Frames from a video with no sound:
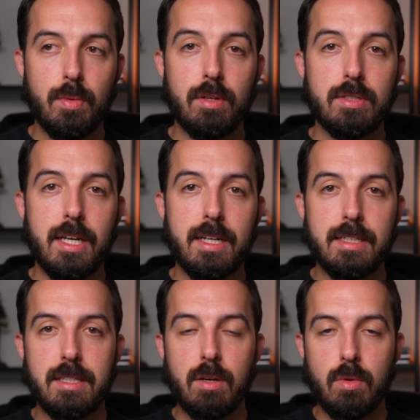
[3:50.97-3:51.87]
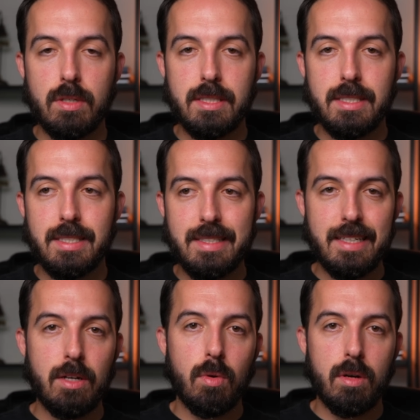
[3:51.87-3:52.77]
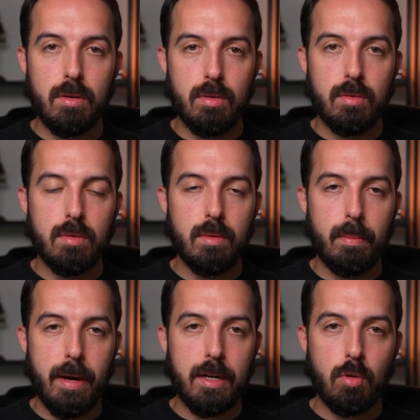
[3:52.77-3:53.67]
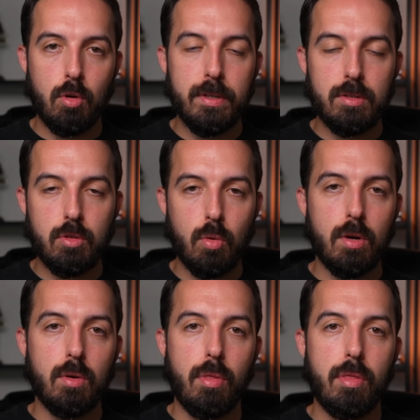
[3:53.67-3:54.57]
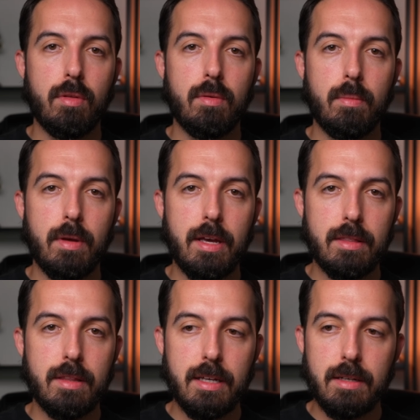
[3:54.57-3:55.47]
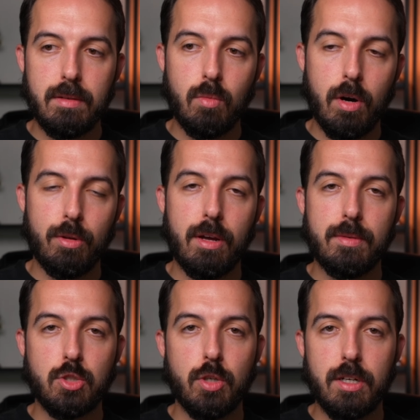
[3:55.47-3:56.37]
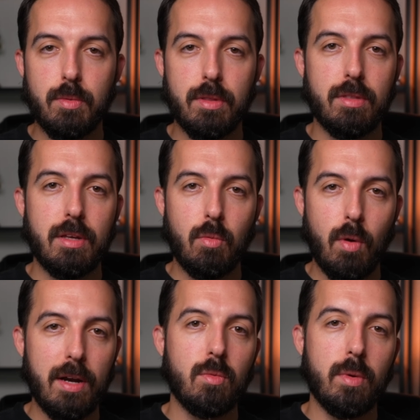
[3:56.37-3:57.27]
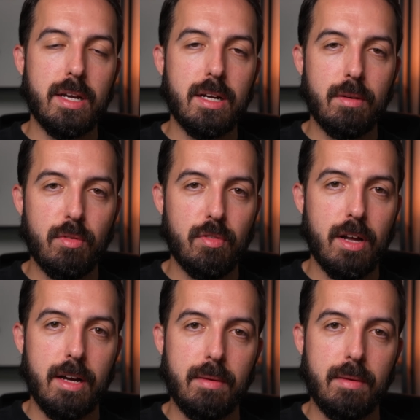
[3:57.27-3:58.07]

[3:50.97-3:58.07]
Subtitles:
what they're saying is there was zero microbial growth in the water that was treated with the right wing of the fly.